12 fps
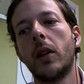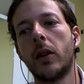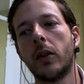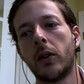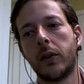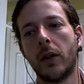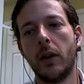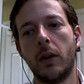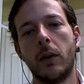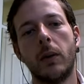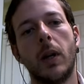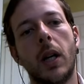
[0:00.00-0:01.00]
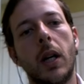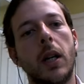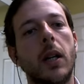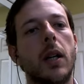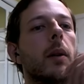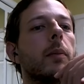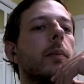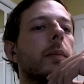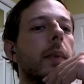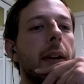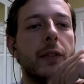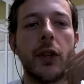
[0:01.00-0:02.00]
So
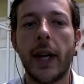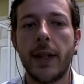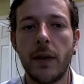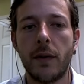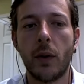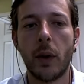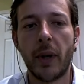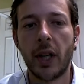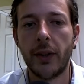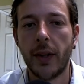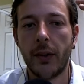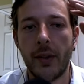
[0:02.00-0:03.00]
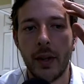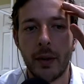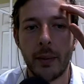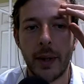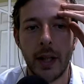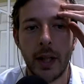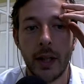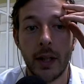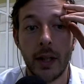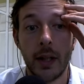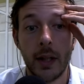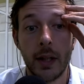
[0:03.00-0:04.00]
after knight d4, pawn takes c3,
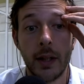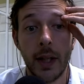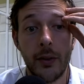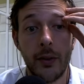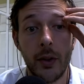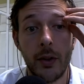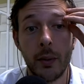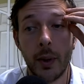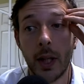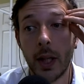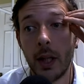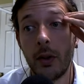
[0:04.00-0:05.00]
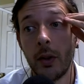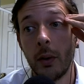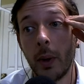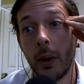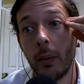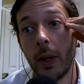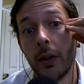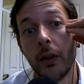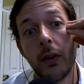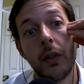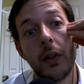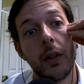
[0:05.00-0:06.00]
knight c2, king e2, white
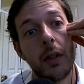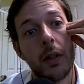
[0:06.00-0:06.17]
wins.